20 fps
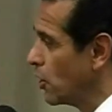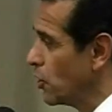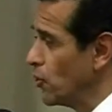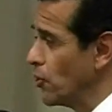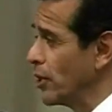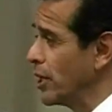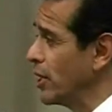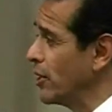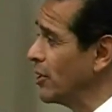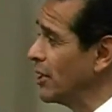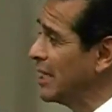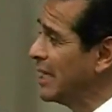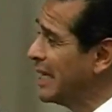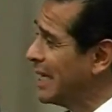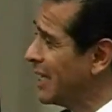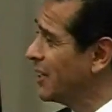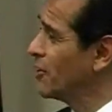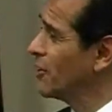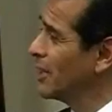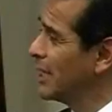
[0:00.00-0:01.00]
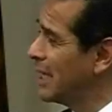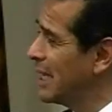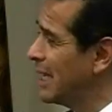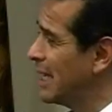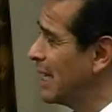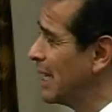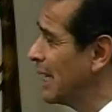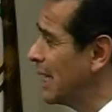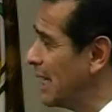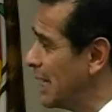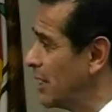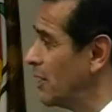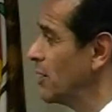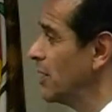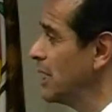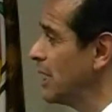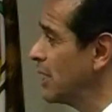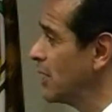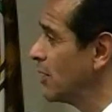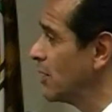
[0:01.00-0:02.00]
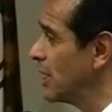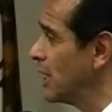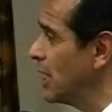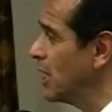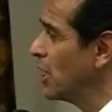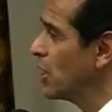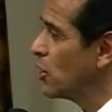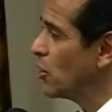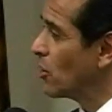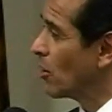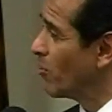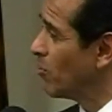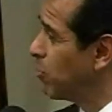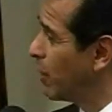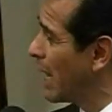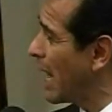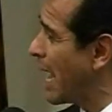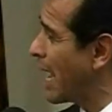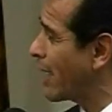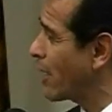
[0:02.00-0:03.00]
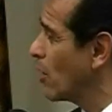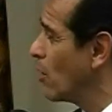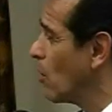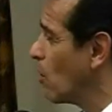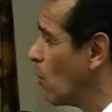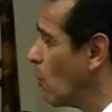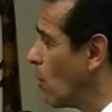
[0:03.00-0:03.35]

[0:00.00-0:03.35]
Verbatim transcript: you're here legally, illegally, you're black,